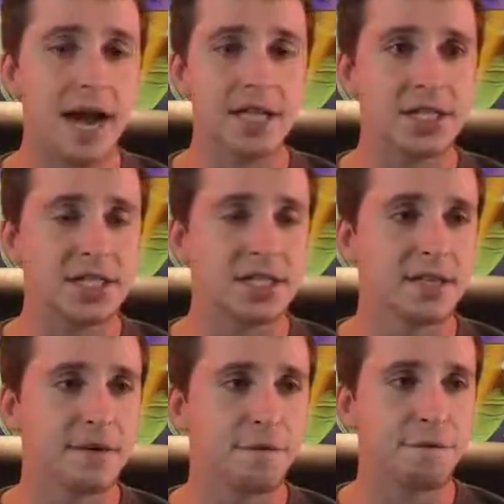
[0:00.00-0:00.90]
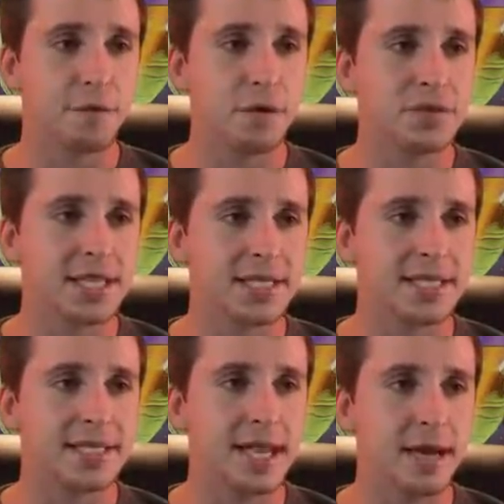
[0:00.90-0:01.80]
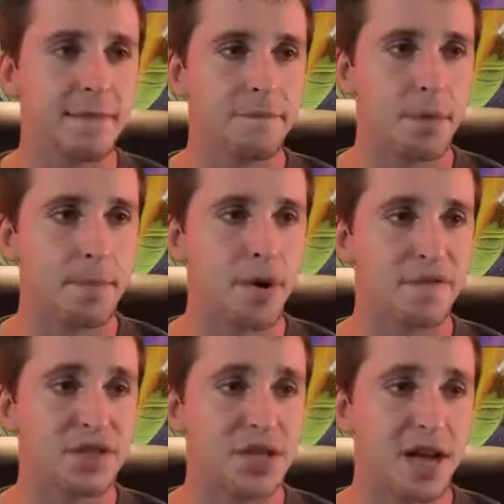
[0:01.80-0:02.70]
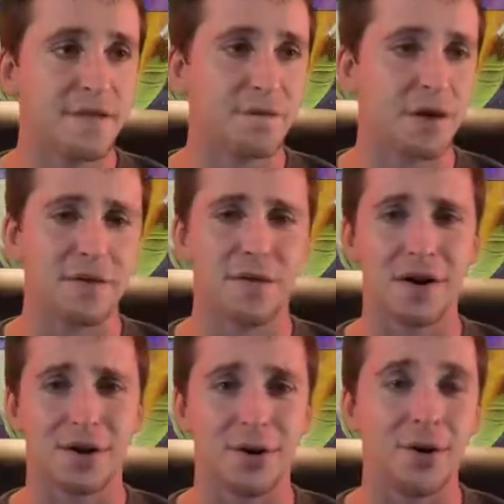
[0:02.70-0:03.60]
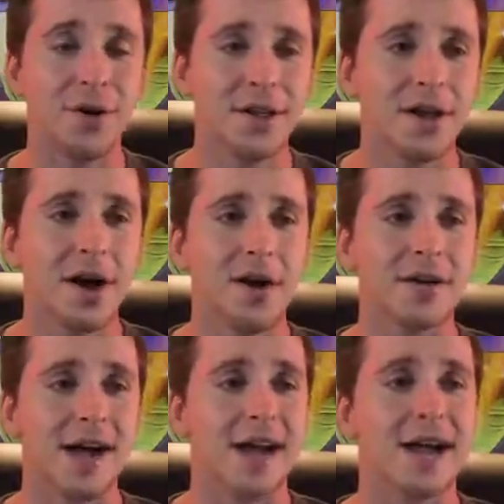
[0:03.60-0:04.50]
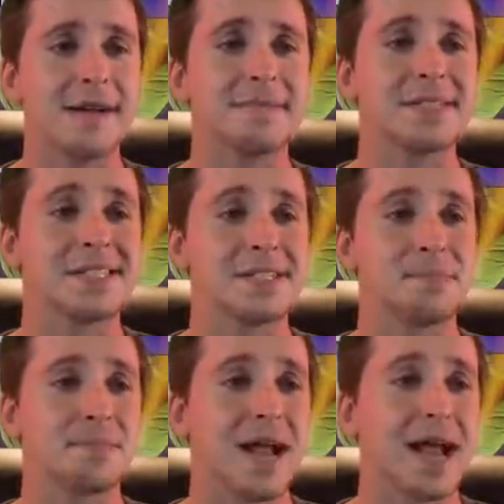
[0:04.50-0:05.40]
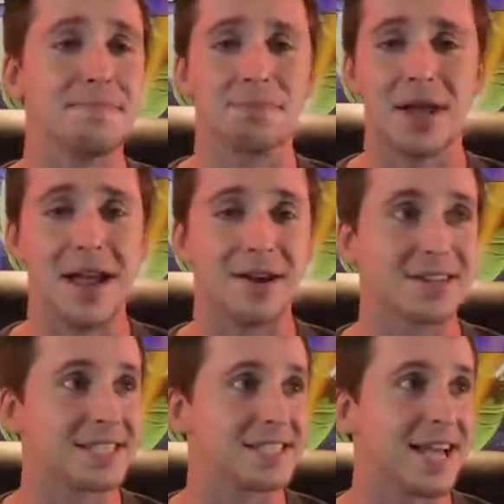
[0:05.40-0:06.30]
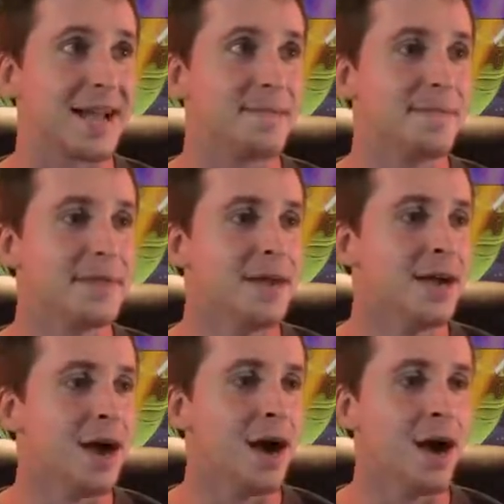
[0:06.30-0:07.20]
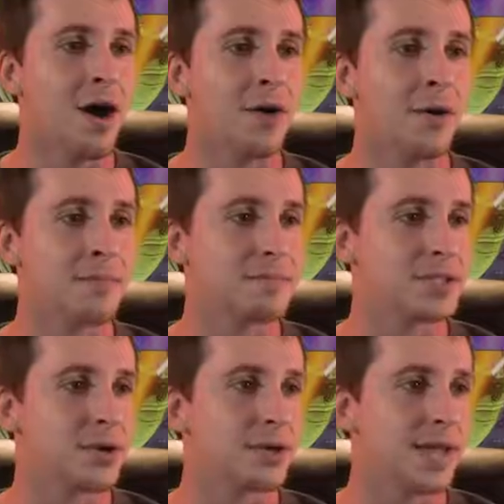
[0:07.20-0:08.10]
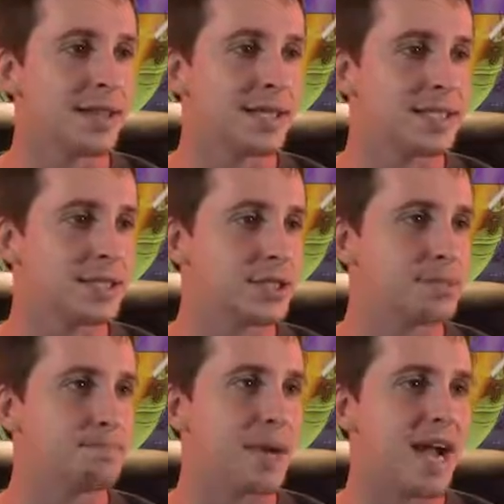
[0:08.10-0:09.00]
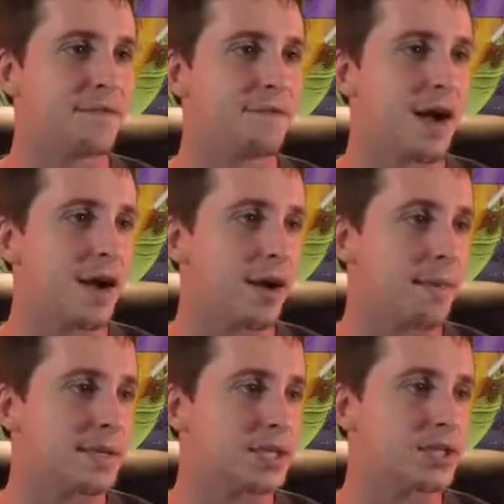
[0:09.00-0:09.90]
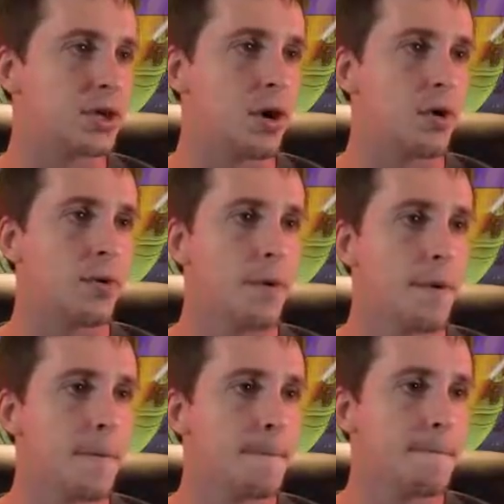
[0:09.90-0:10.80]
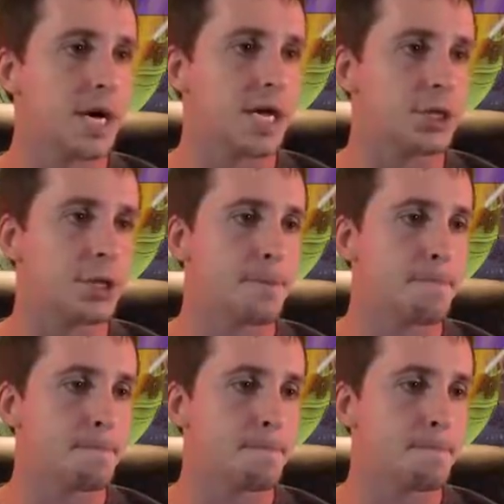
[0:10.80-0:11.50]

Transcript: I just froze it, set up for a perfect shot in front of our goal. Oh, God, I'm such a bad player at this game. Oh, I'm so glad that didn't just backfire on me so much.